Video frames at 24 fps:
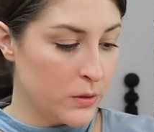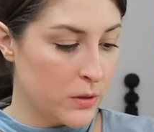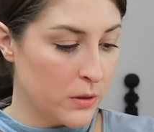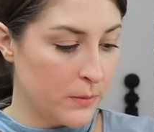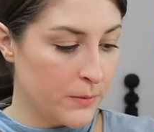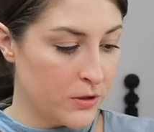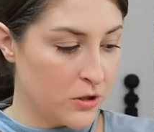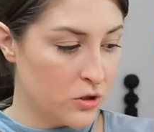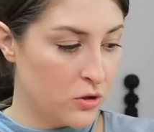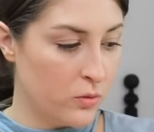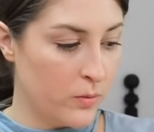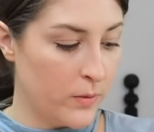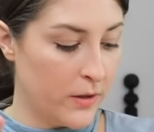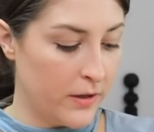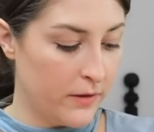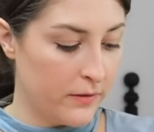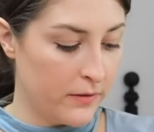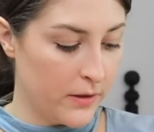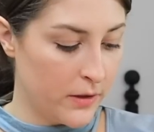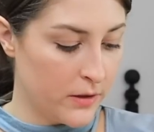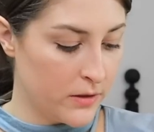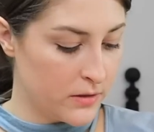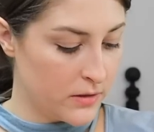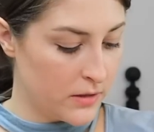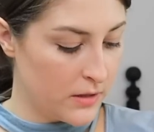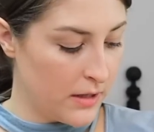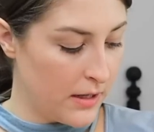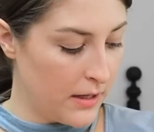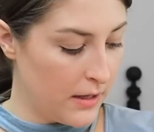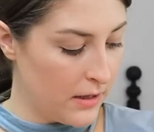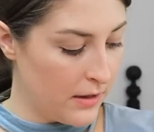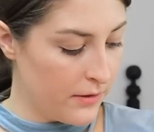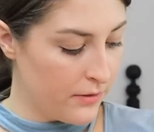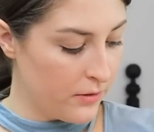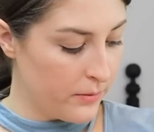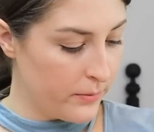so I'm assuming there's
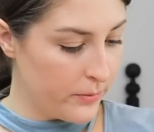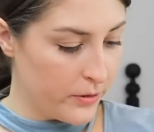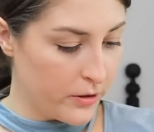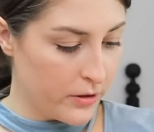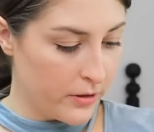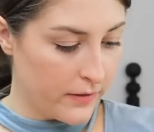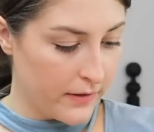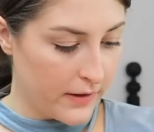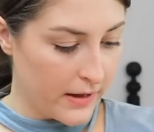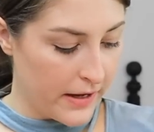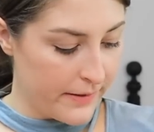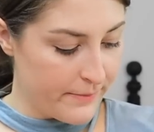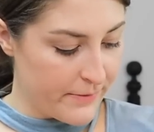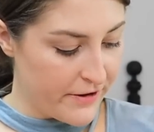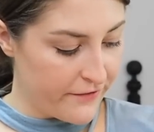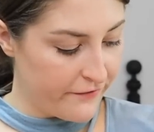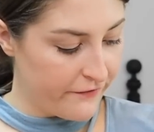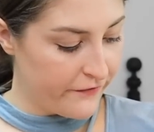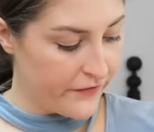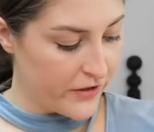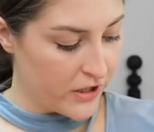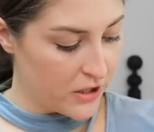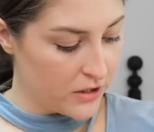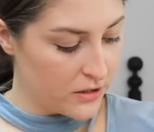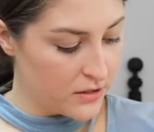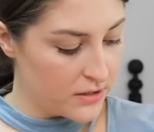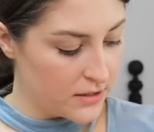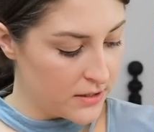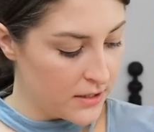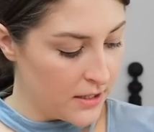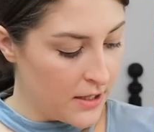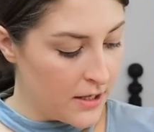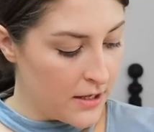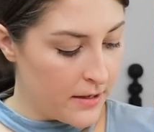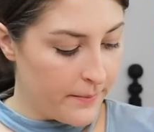another book that came out first,